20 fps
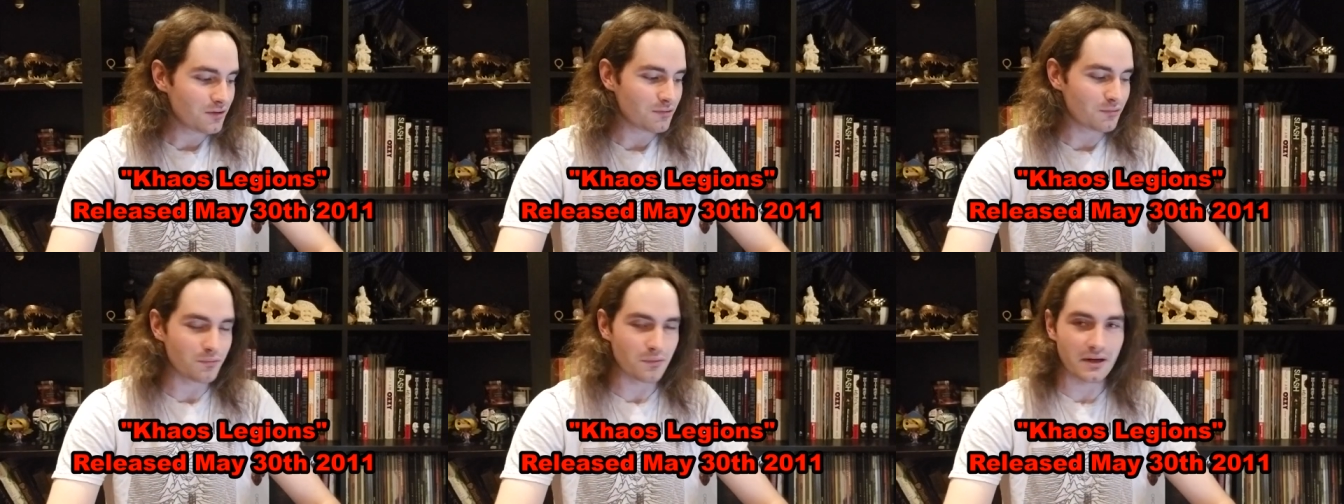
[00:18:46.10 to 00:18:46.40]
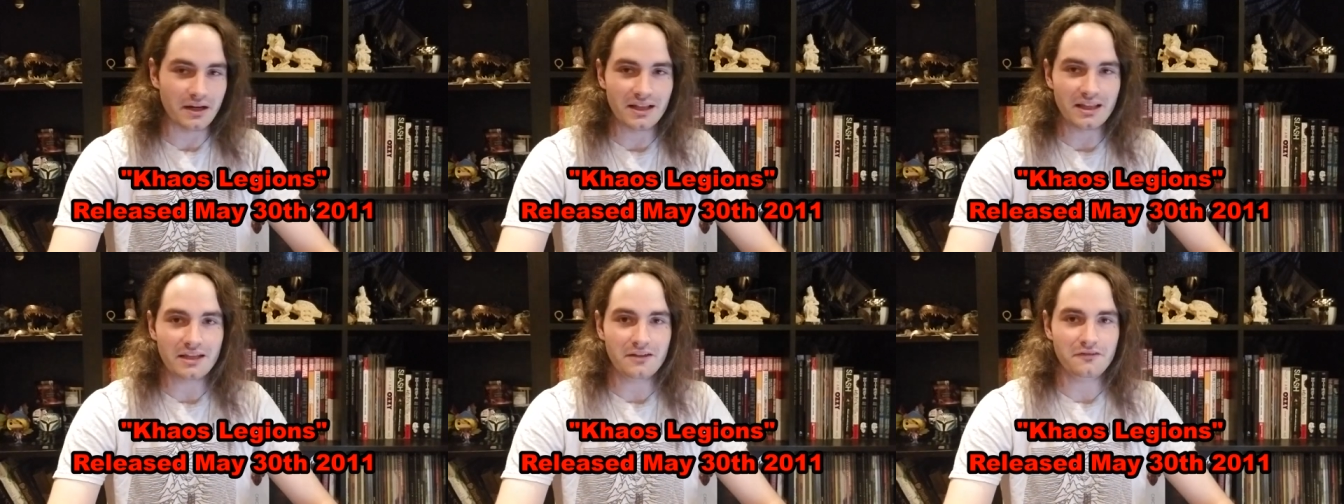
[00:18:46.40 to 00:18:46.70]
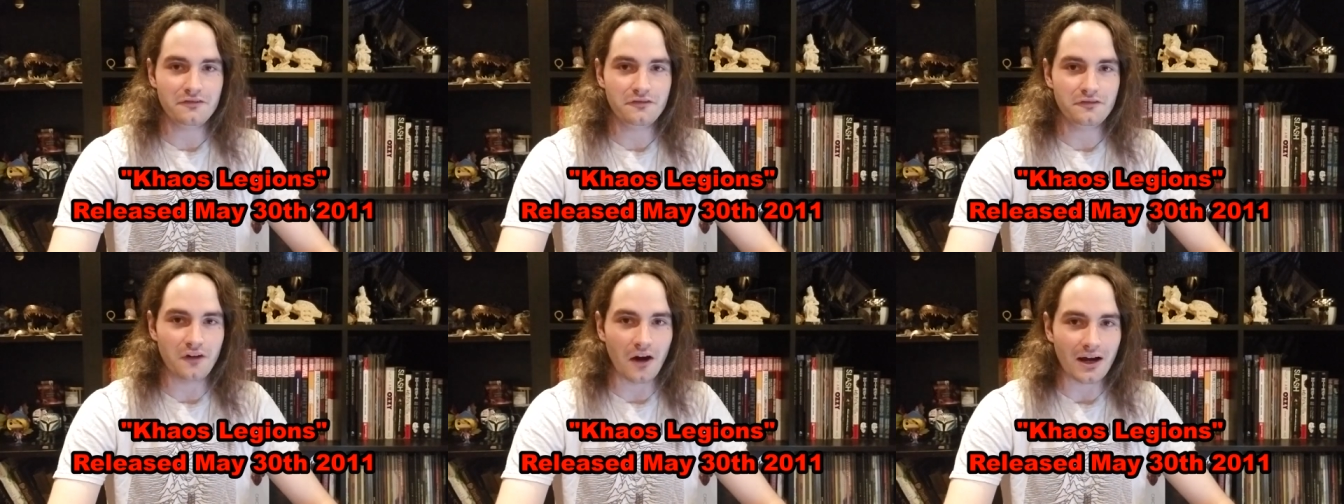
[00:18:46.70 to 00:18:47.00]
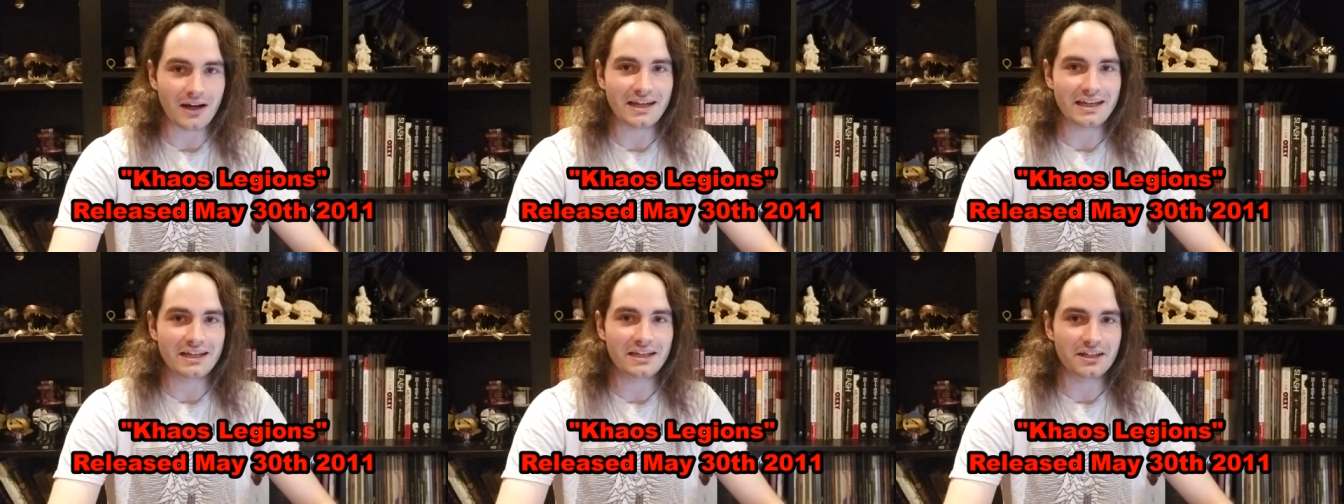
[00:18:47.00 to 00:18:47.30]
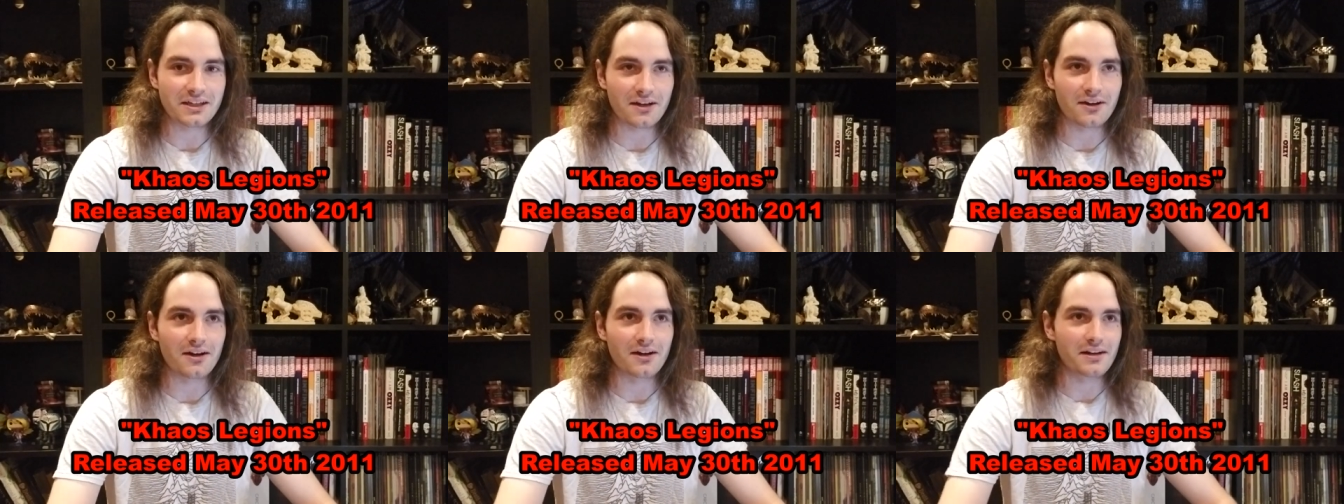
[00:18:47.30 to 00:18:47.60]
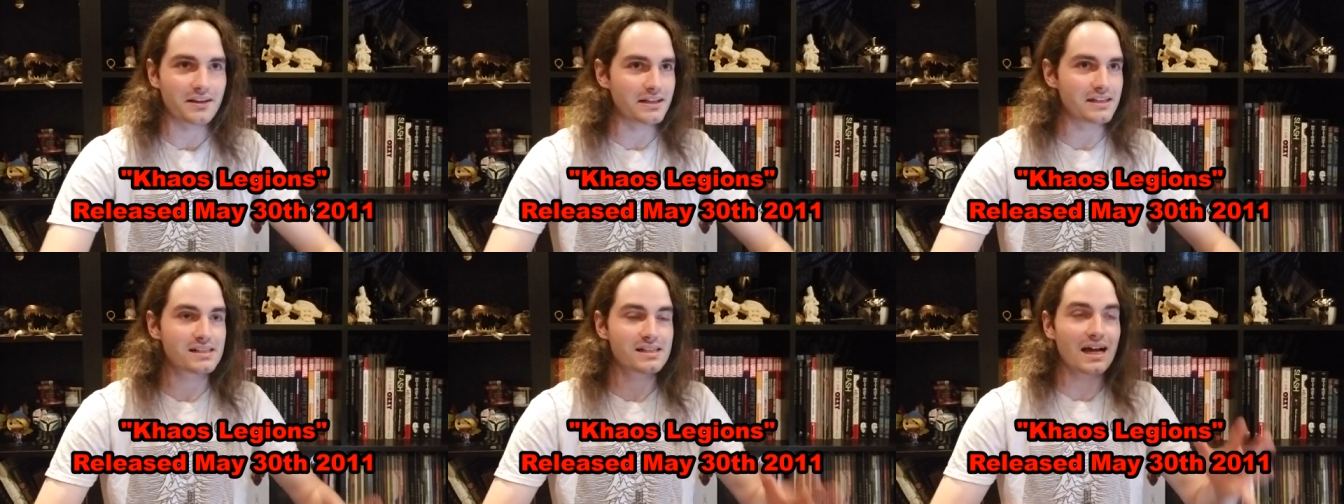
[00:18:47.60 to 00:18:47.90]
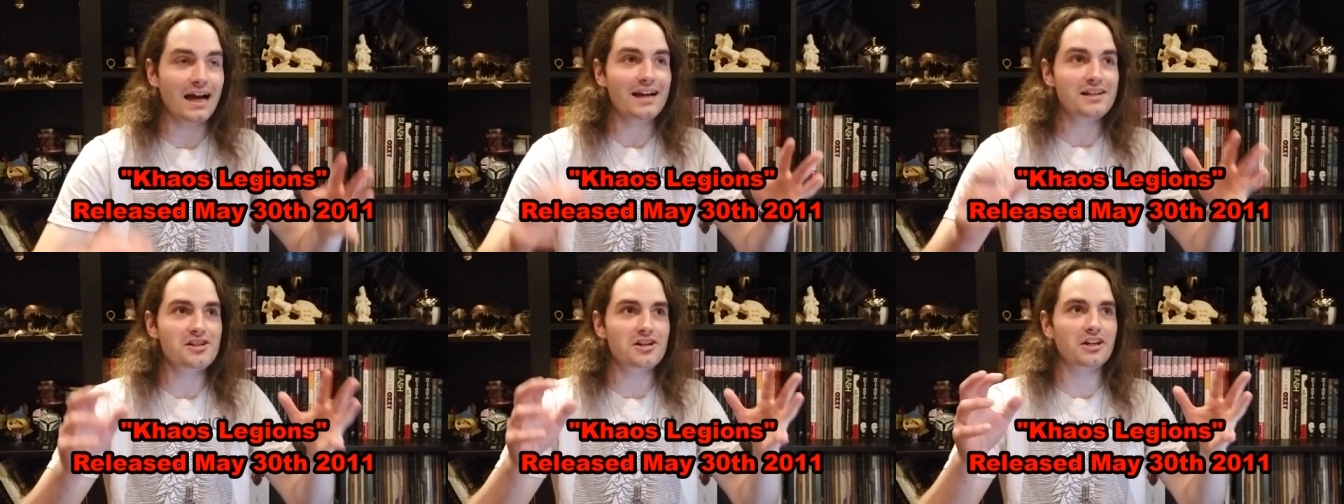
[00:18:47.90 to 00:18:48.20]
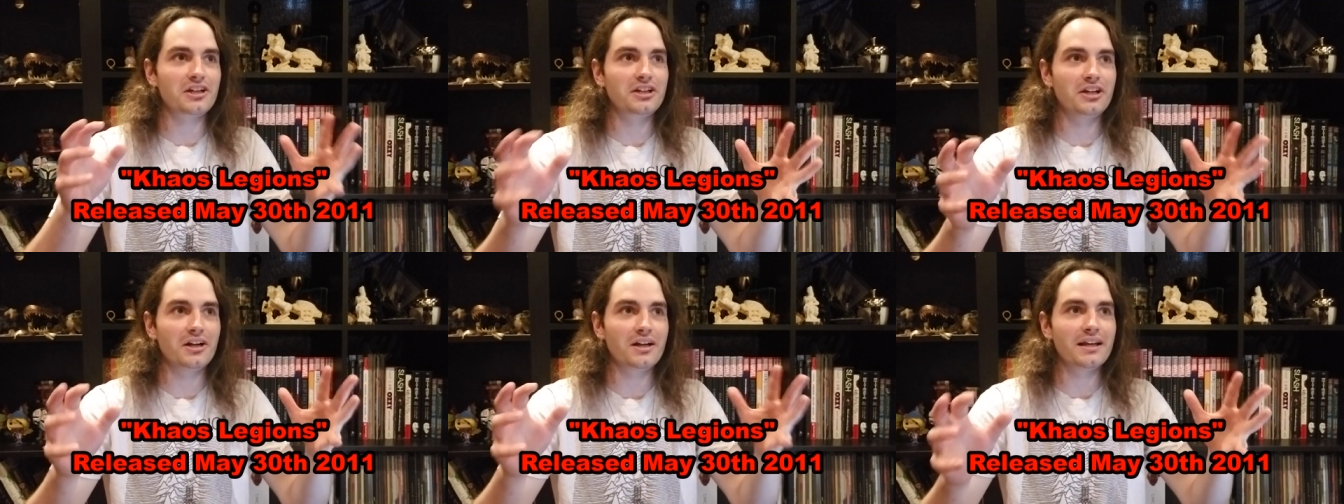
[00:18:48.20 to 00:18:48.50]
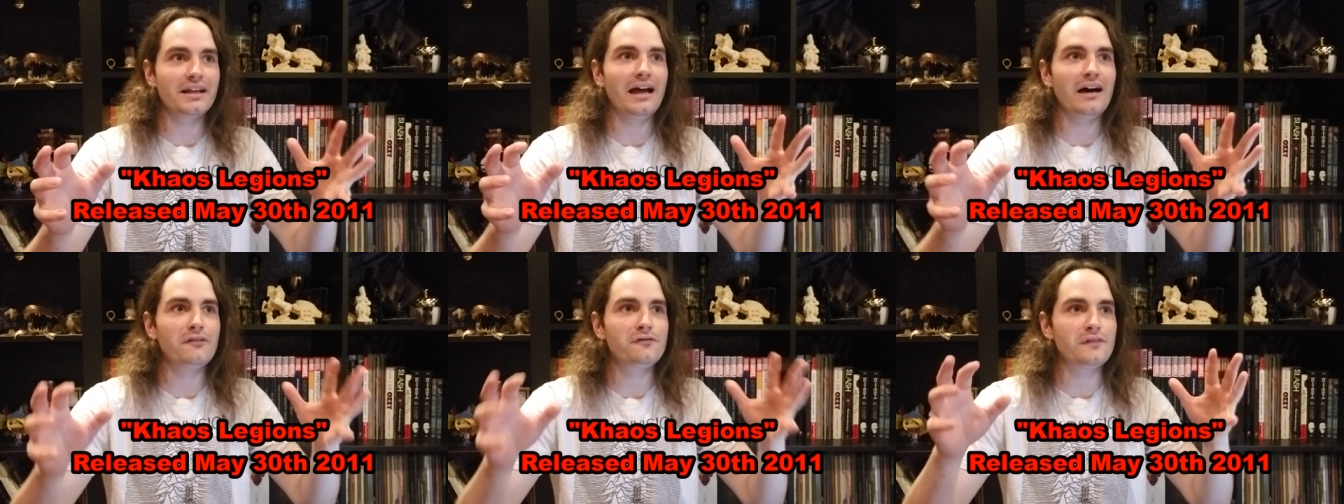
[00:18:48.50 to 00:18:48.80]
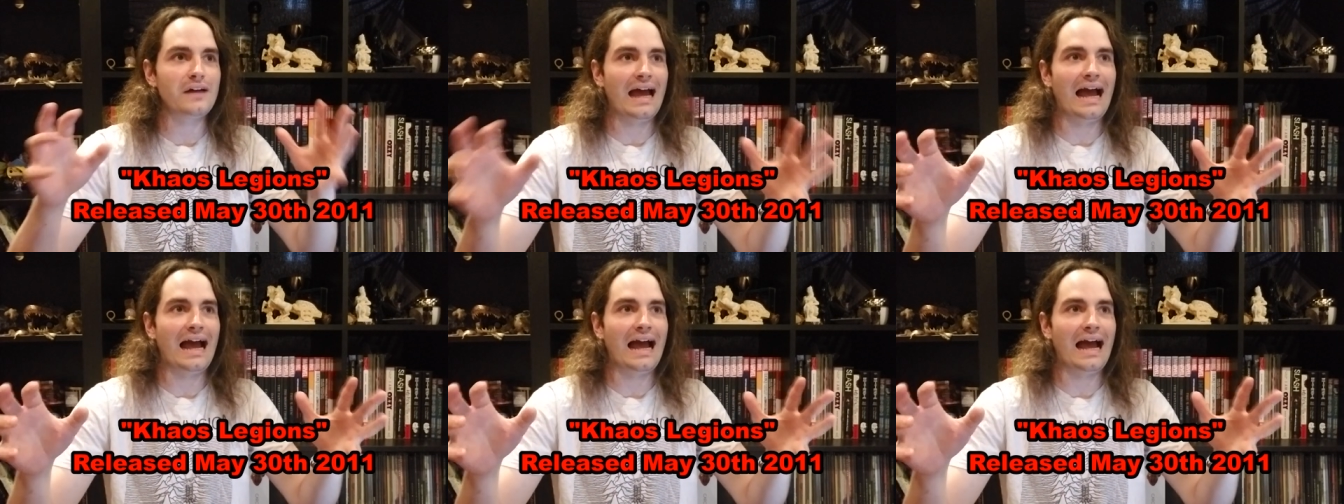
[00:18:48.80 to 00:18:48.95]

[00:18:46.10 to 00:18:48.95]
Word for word: really fucking good. These guys are good enough